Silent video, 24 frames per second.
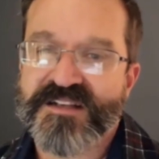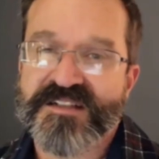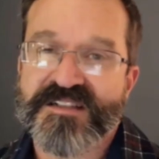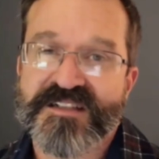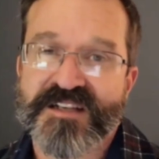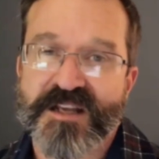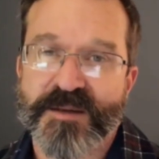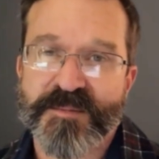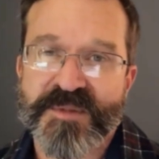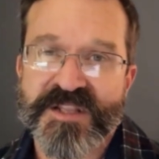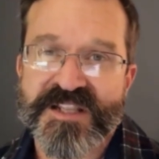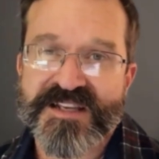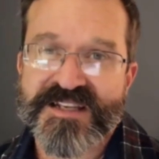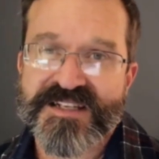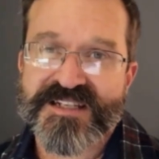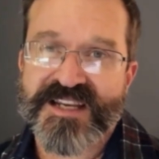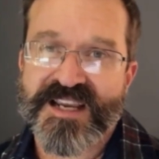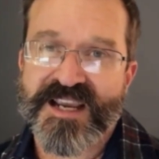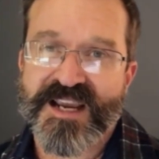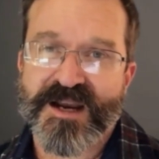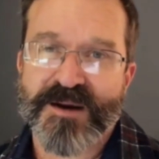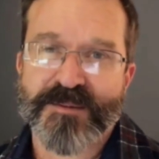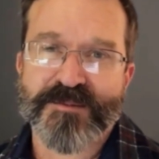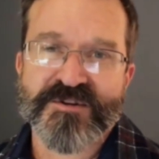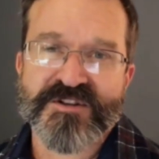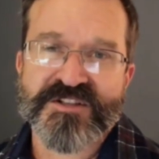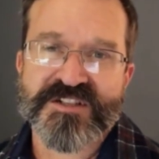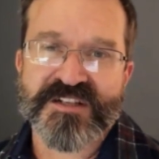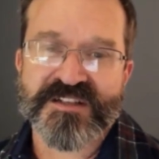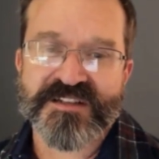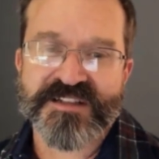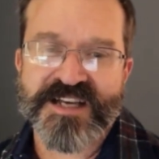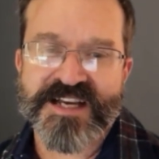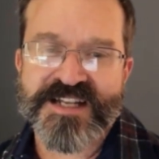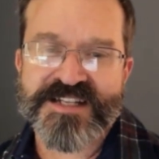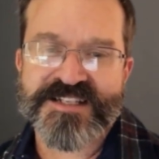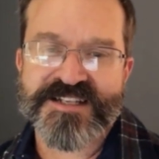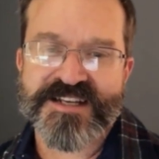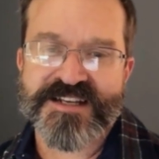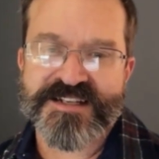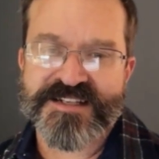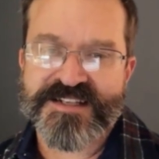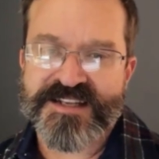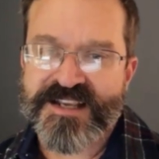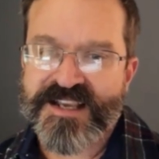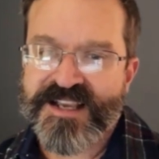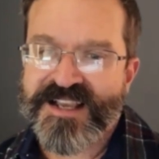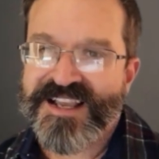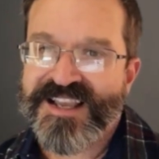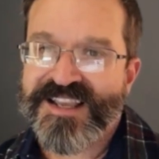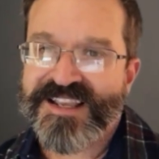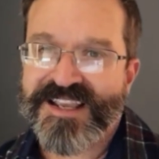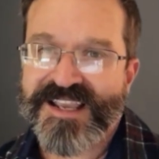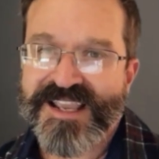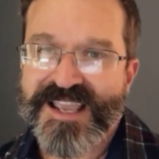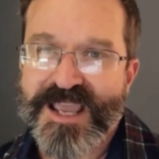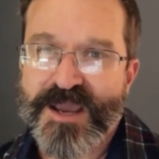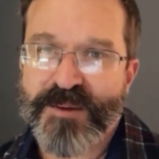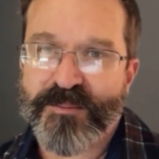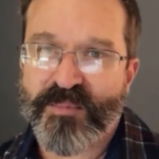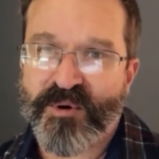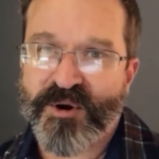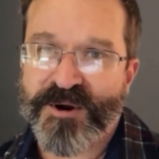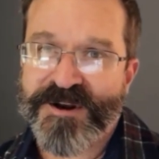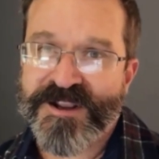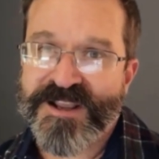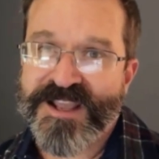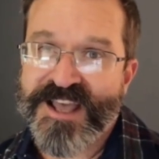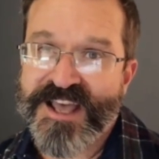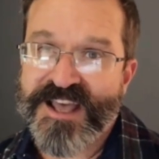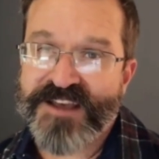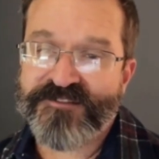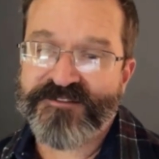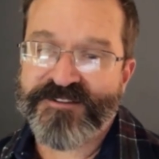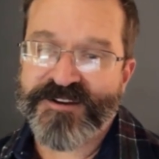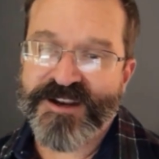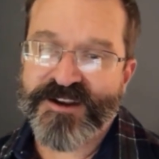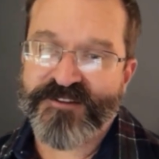Some of these cameras and lenses can get pretty heavy.